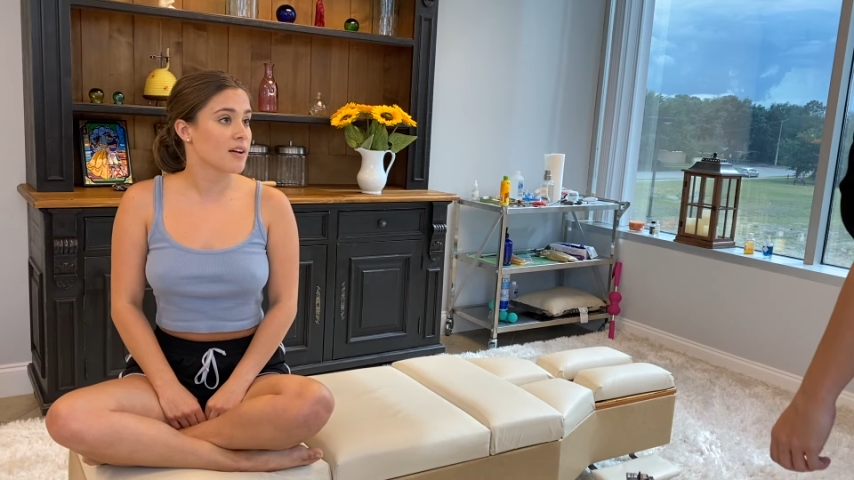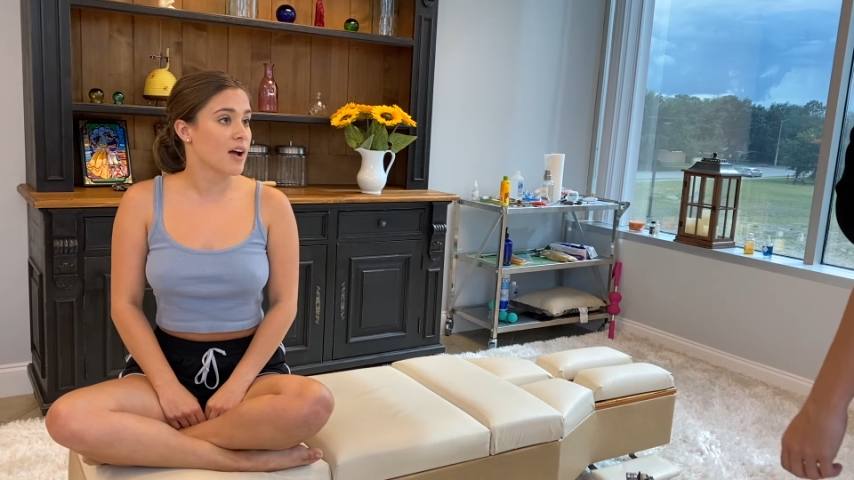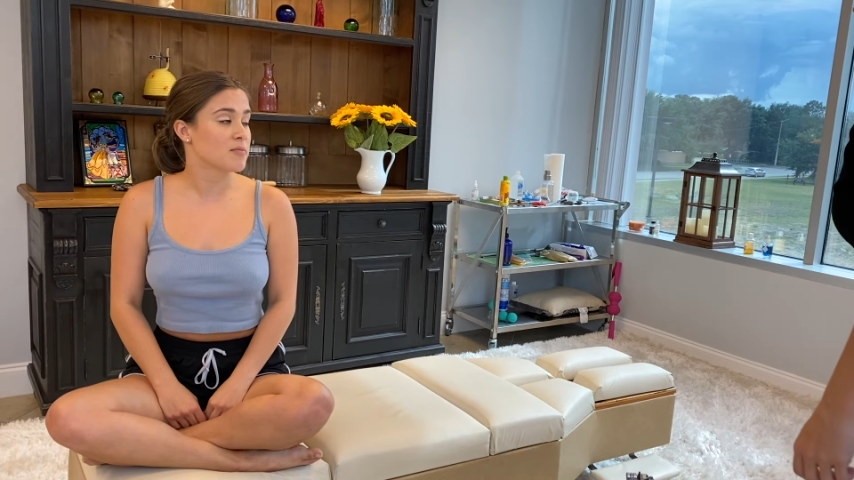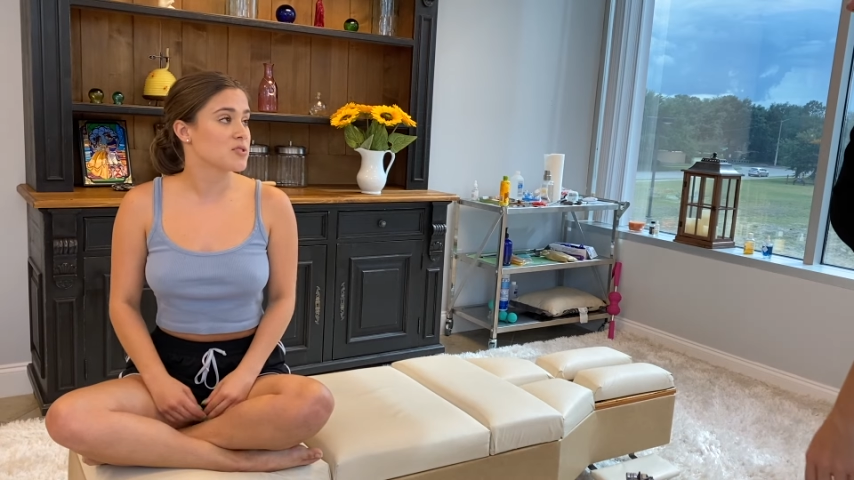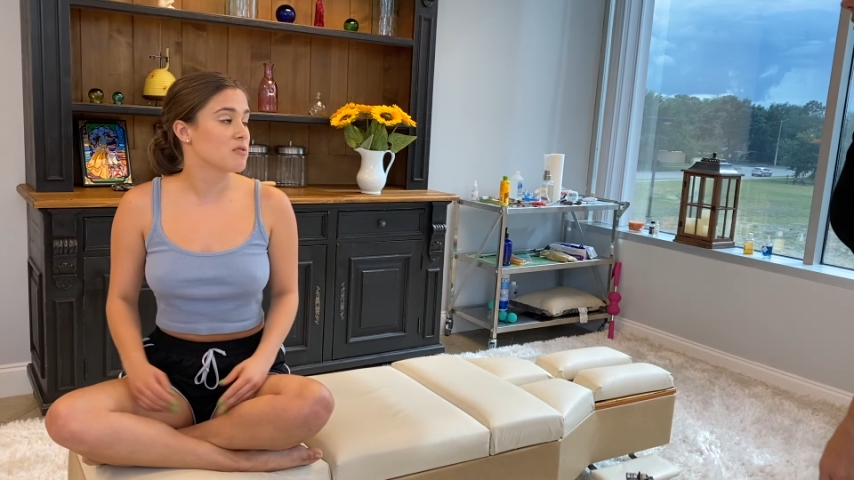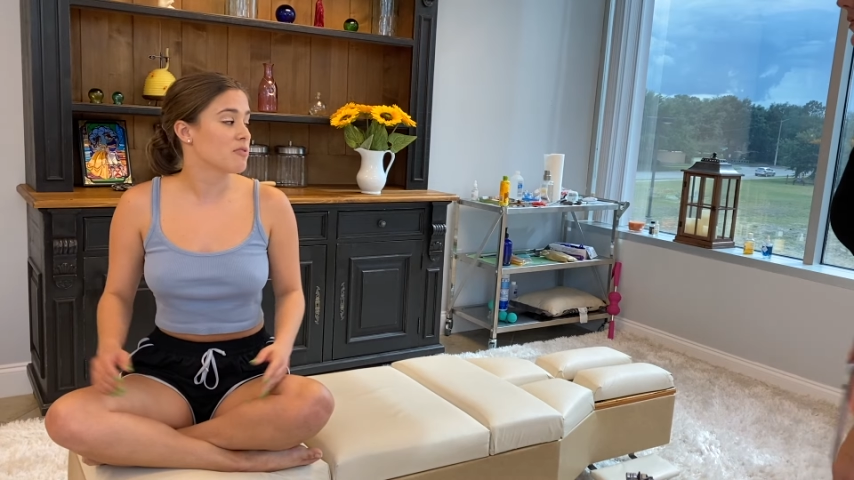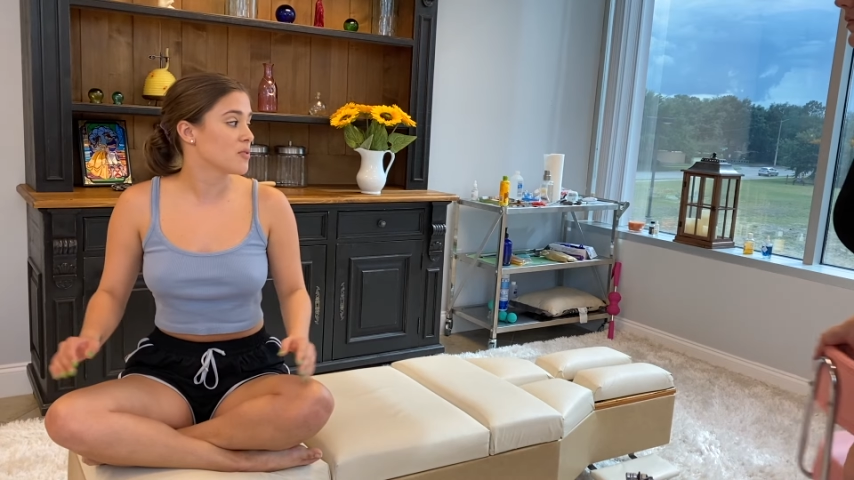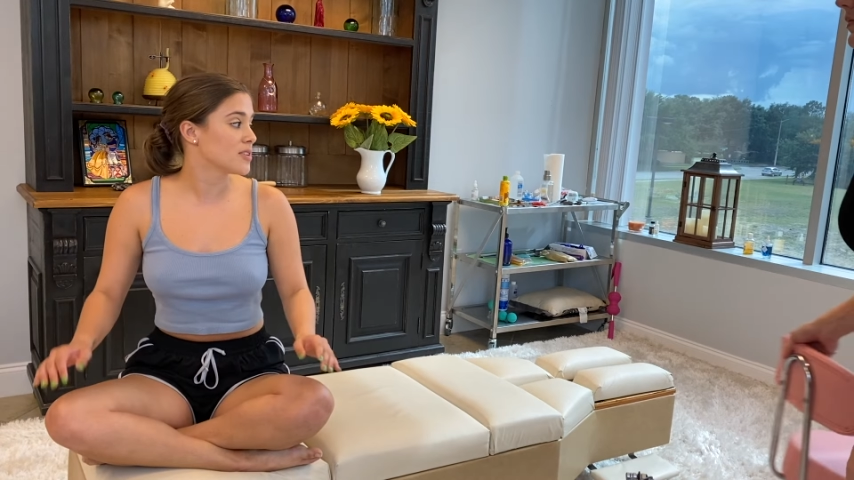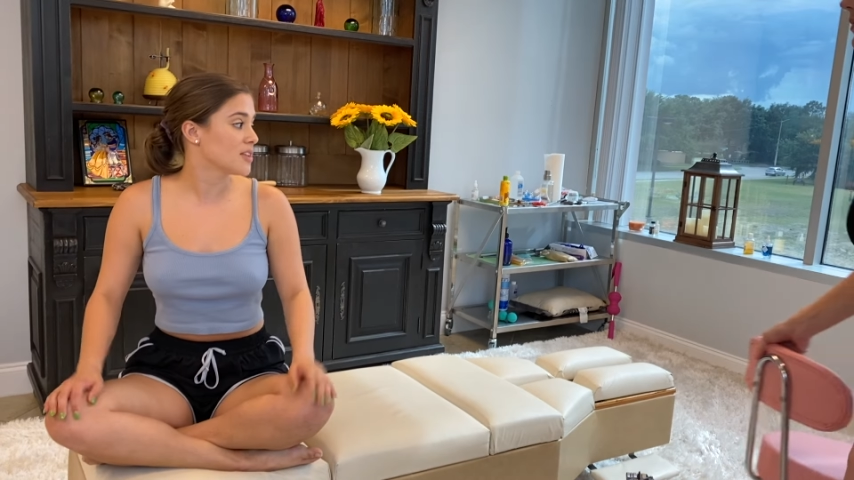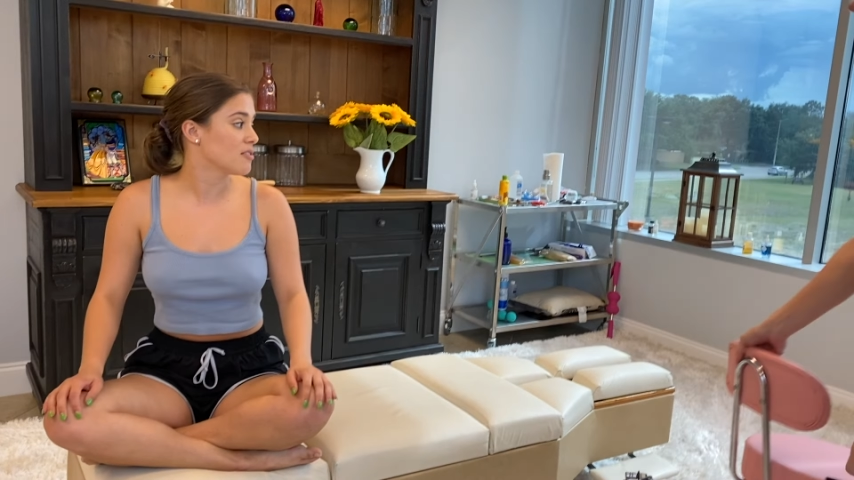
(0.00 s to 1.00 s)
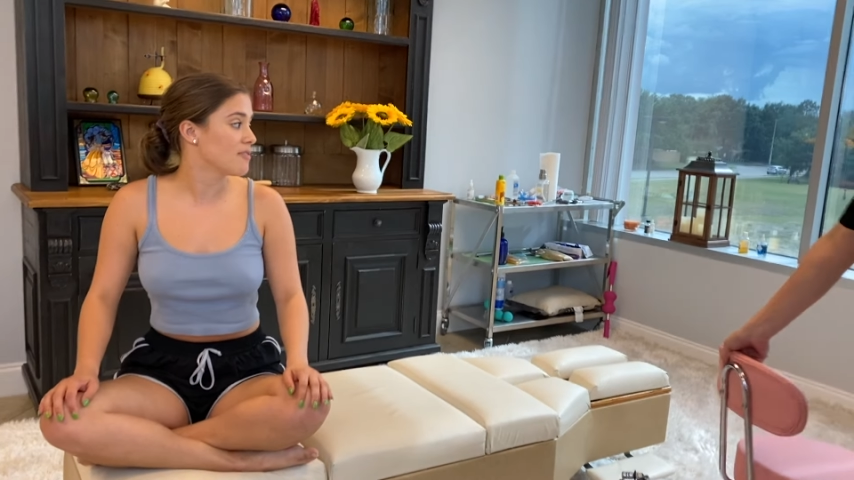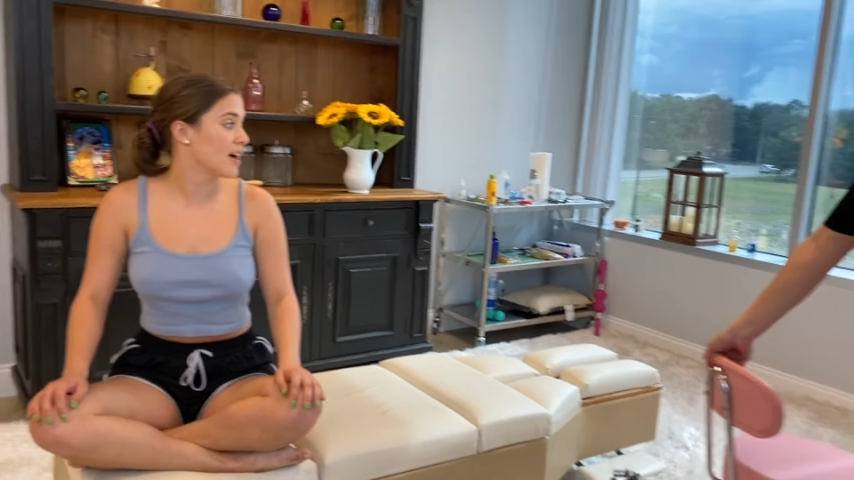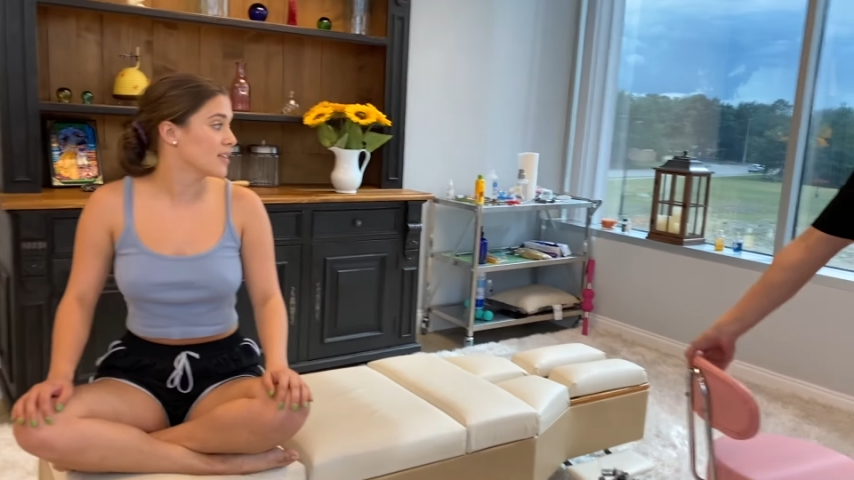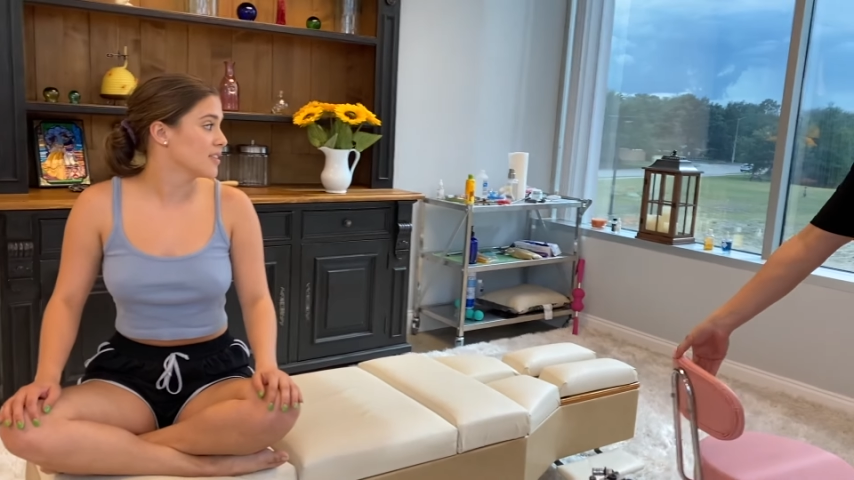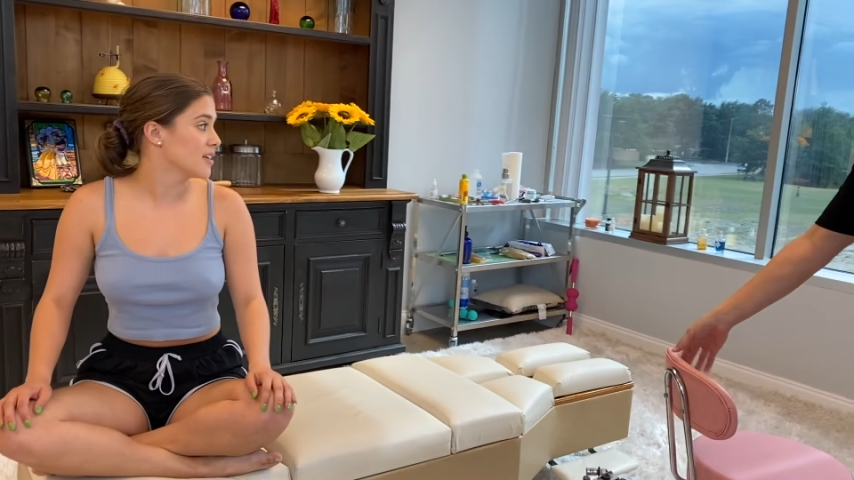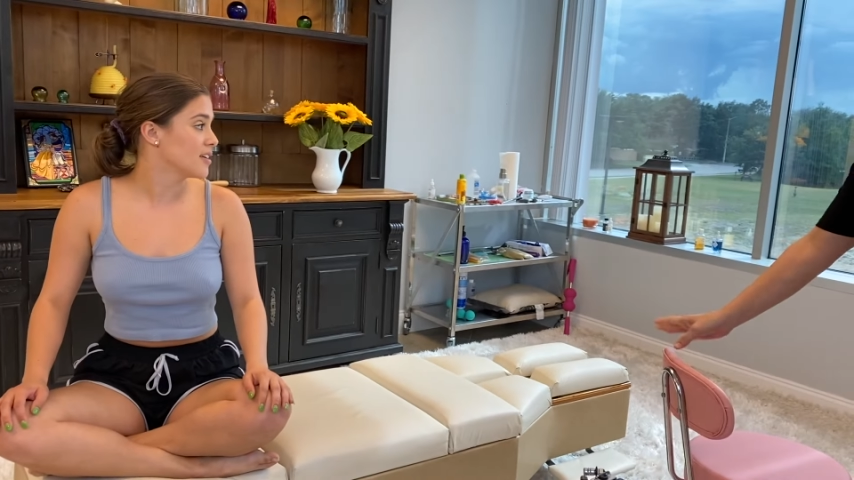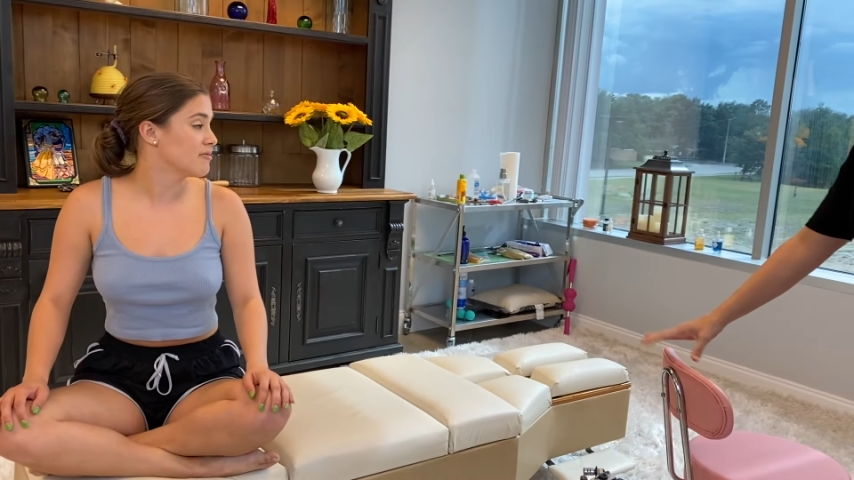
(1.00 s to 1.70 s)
I'm so focused on the fact that it